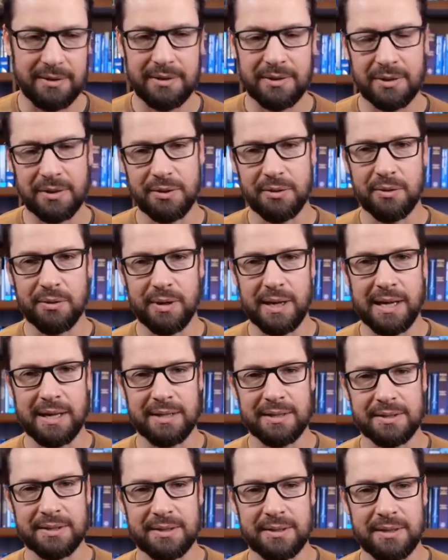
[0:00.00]
to
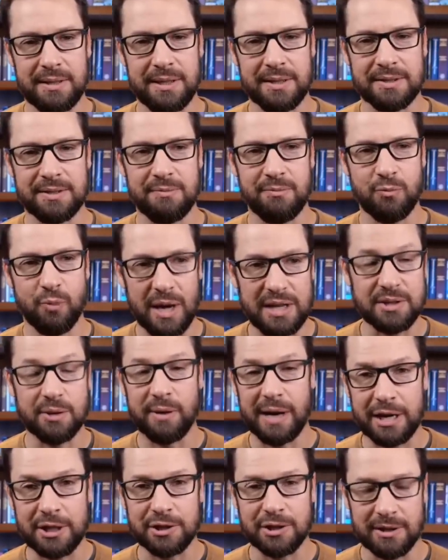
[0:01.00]
his his
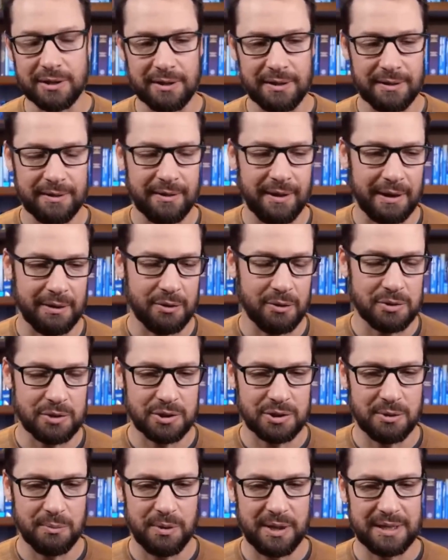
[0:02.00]
resurrection, like those are
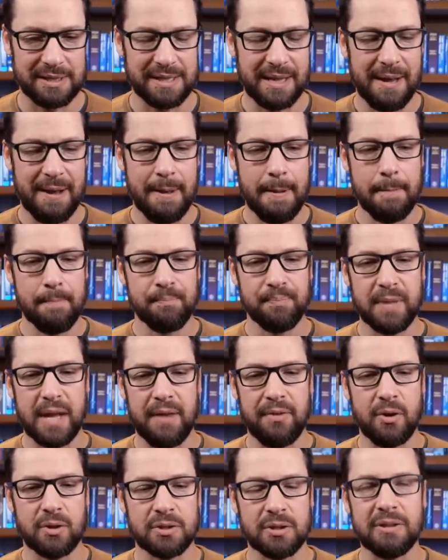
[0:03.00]
some things.
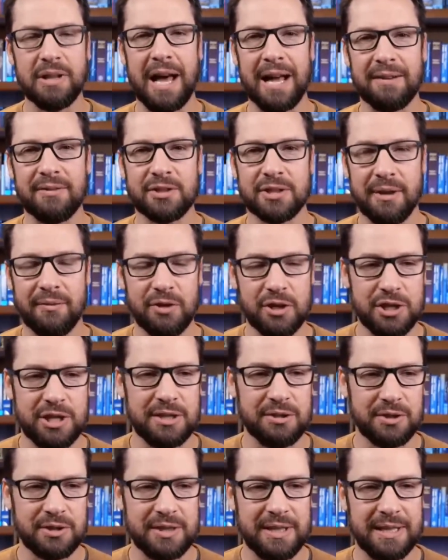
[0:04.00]
There's a lot of stuff that
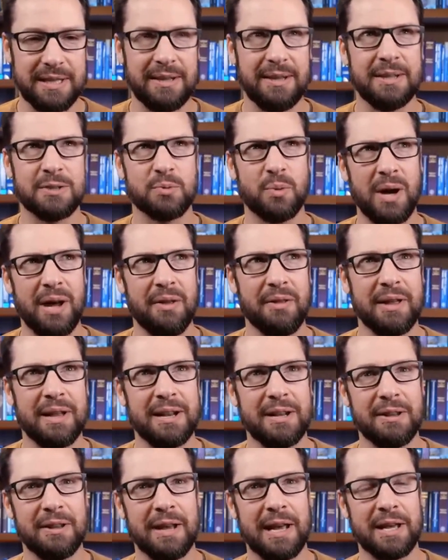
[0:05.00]
Jesus did as well
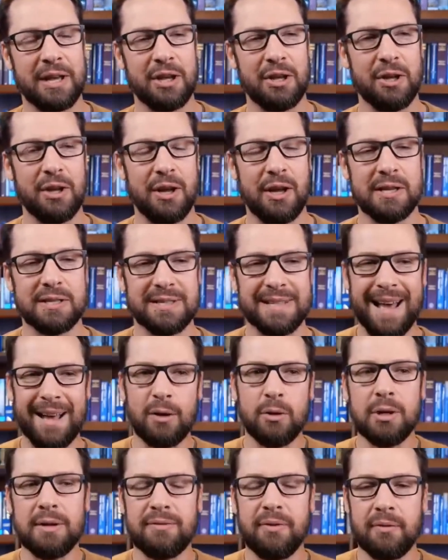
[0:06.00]
that like is not
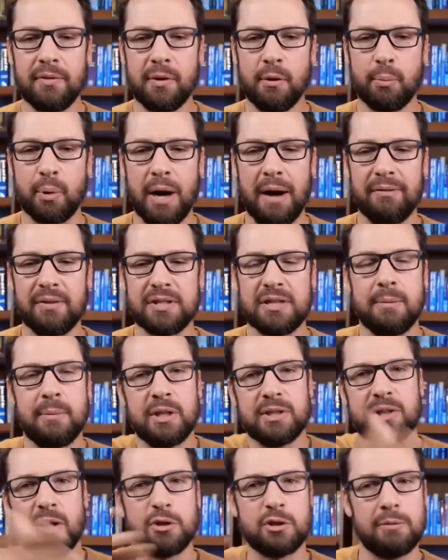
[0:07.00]
only fulfilled prophecy, but
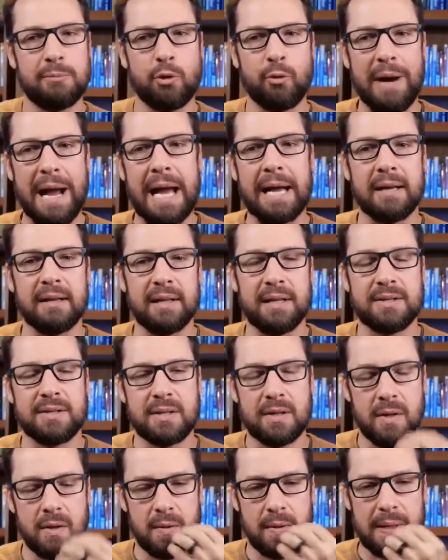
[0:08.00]
it's also miraculous.
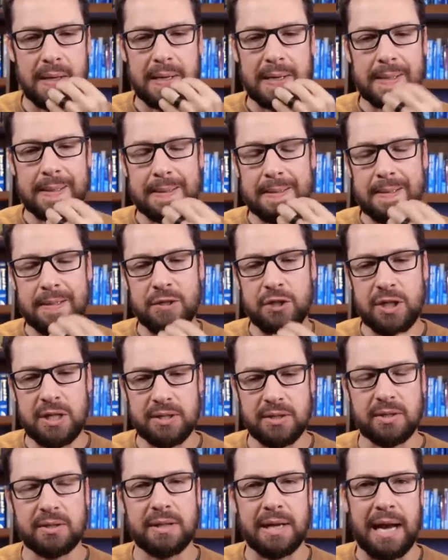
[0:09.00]
So like
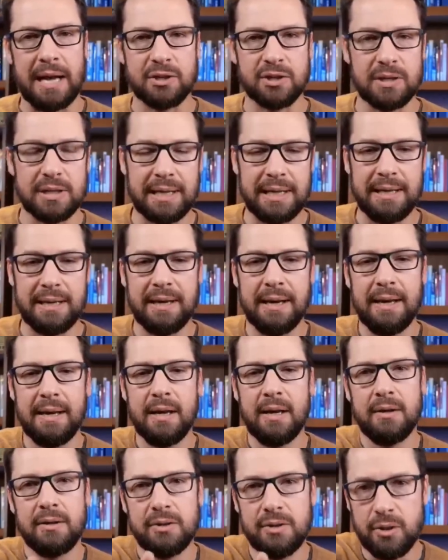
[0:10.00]
Jesus actually
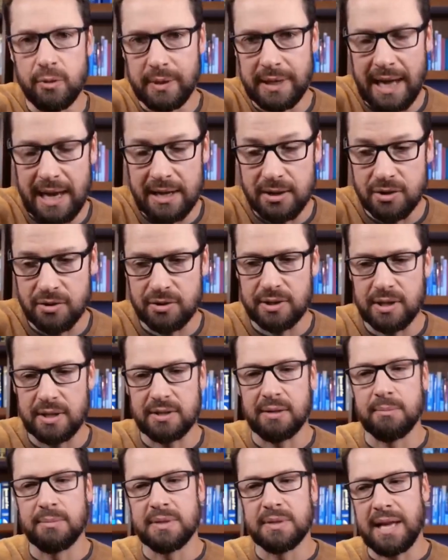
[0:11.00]
doing
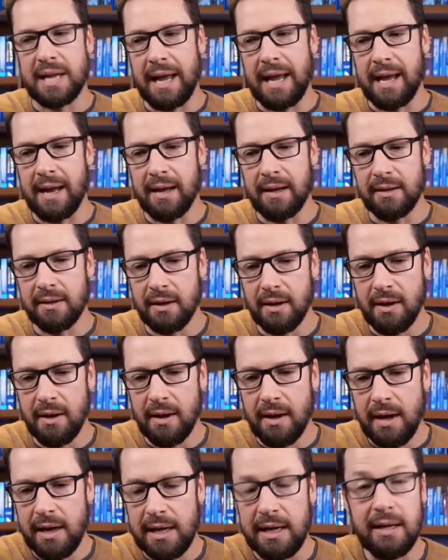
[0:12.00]
exorcisms and
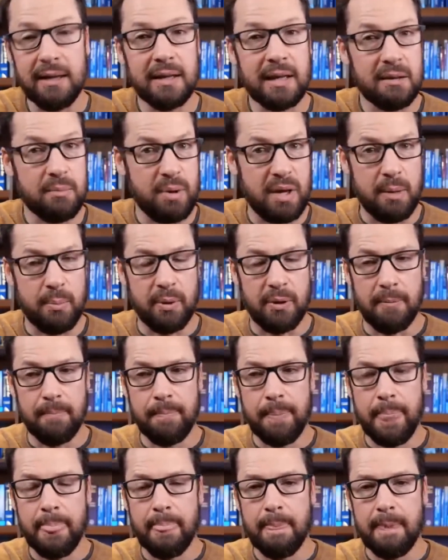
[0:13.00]
healing people.
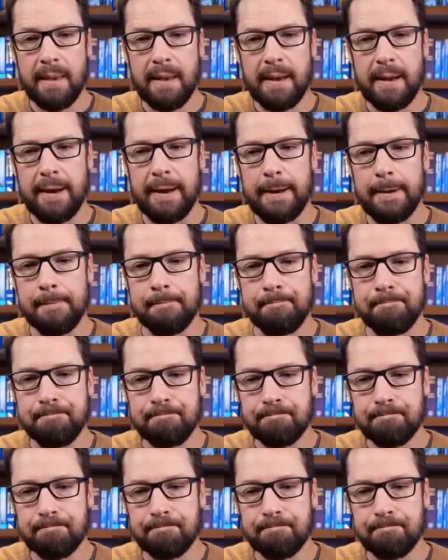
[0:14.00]
Um,